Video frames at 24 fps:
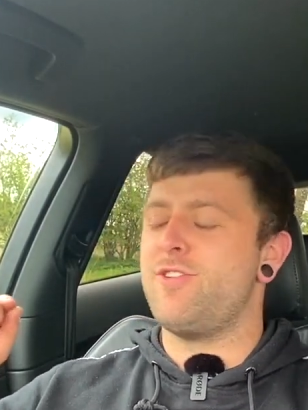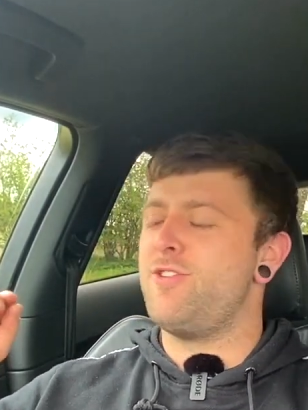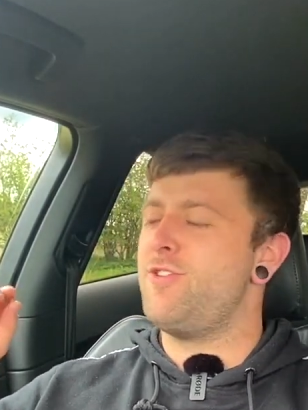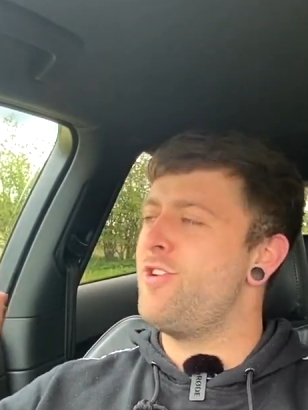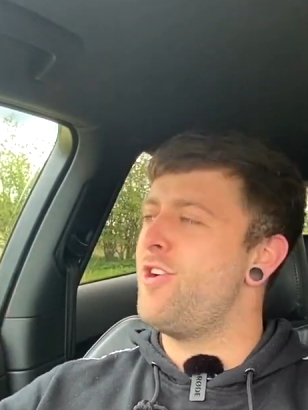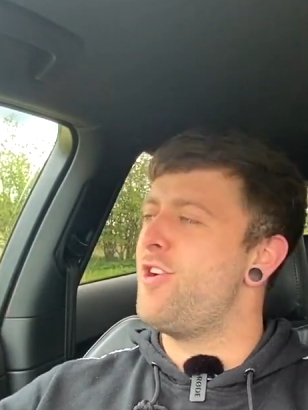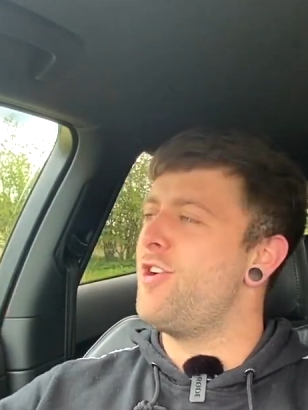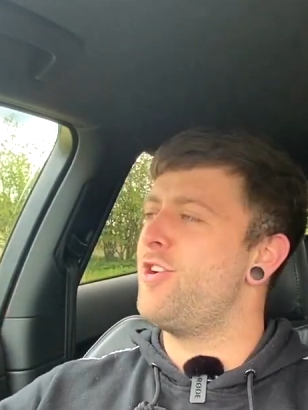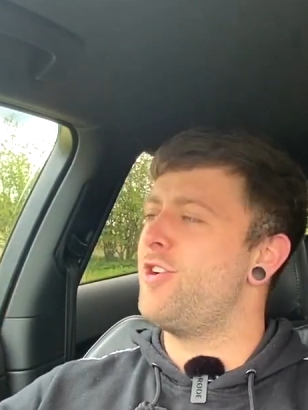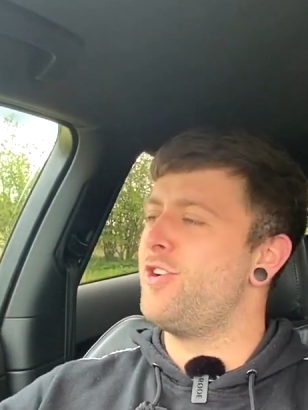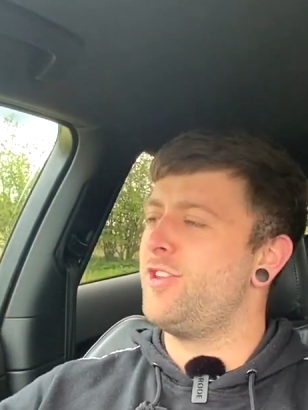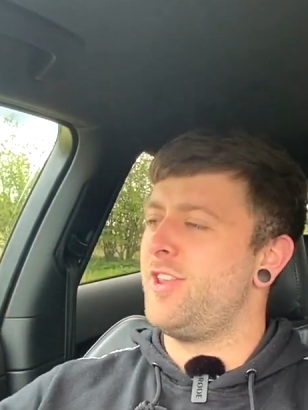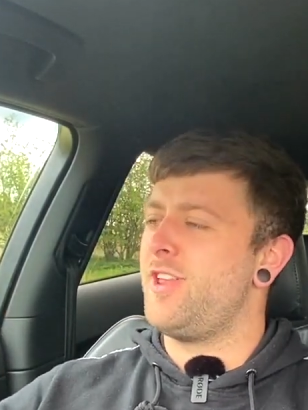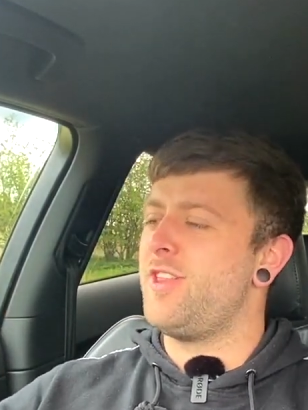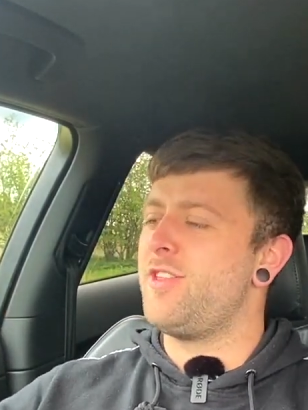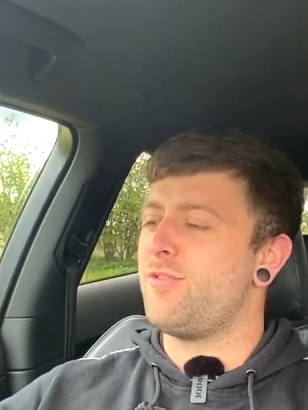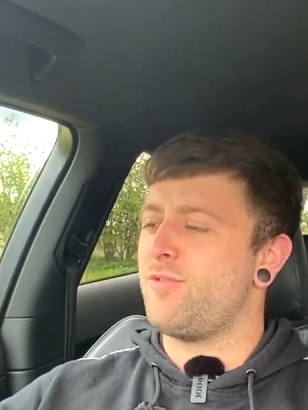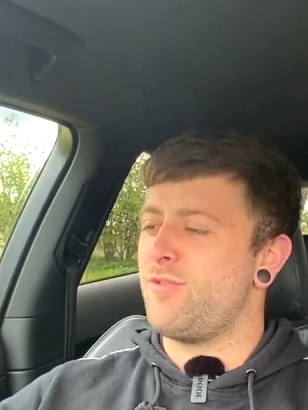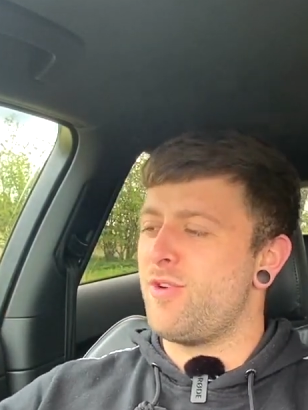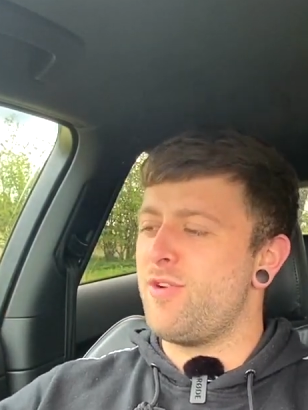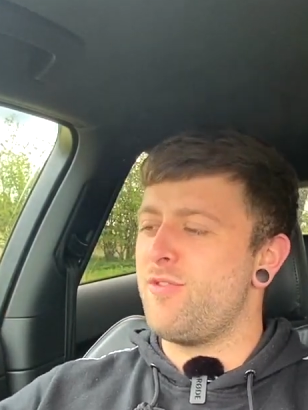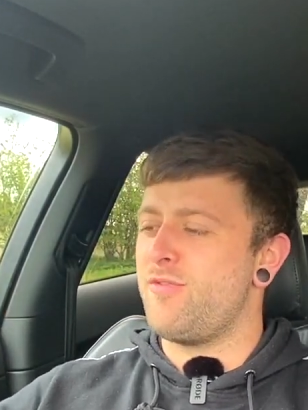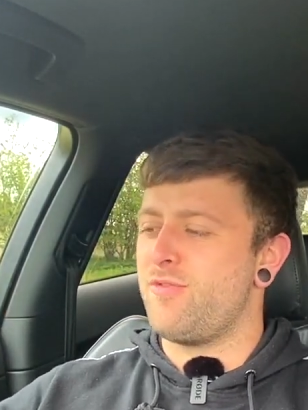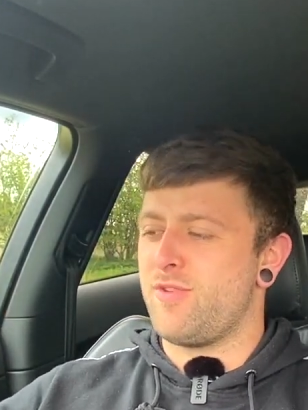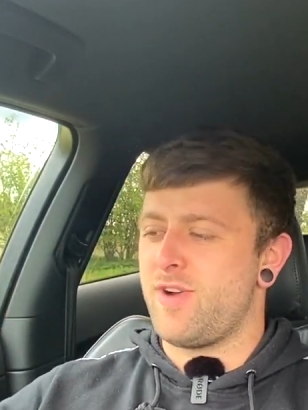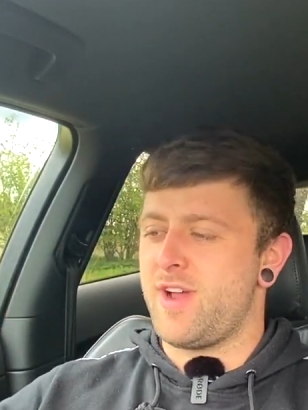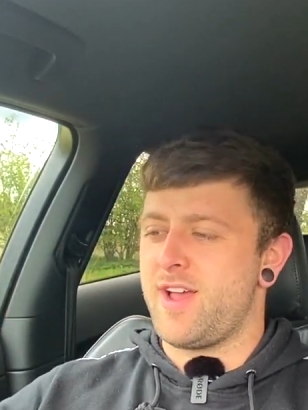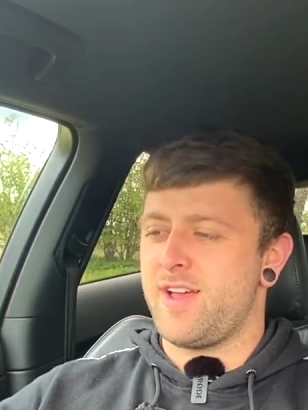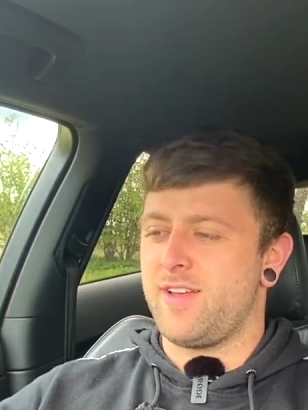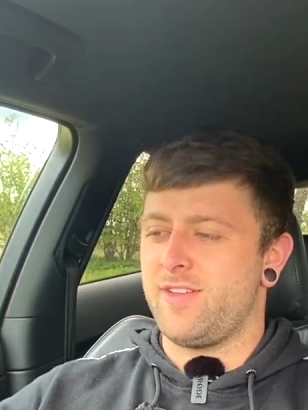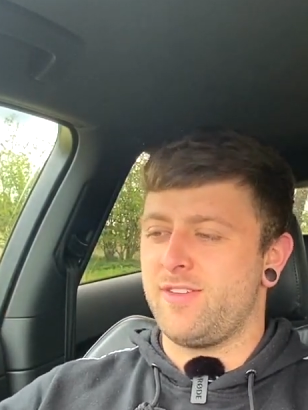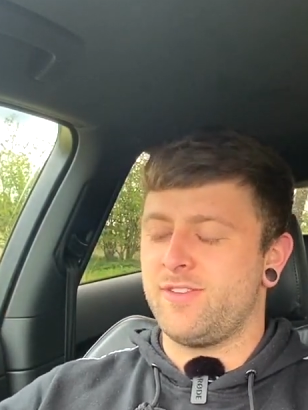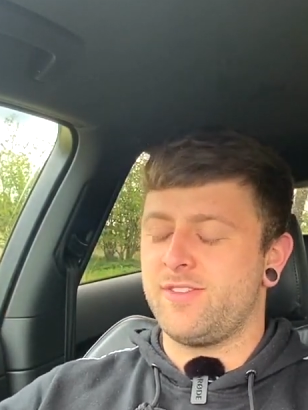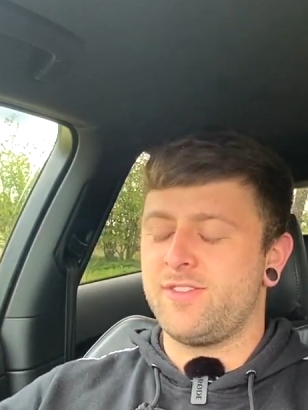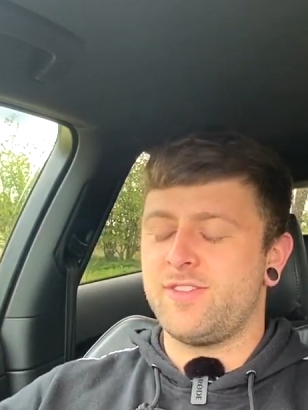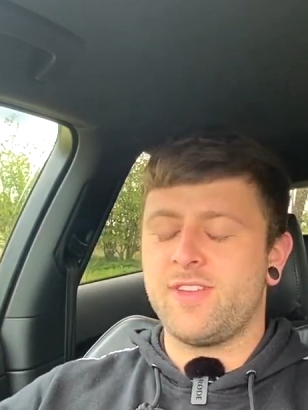not only the roof
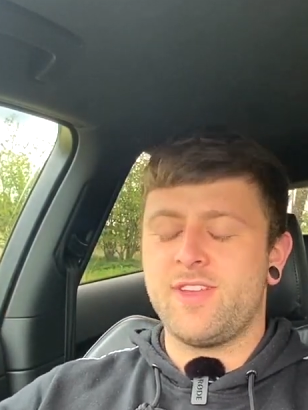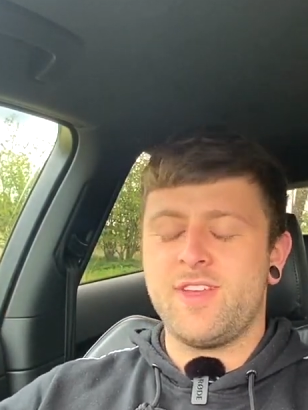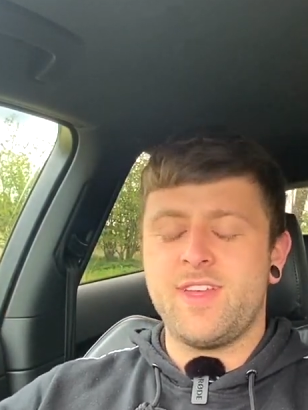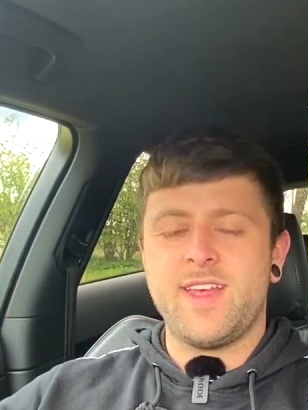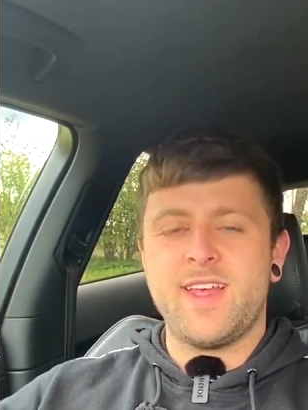rails,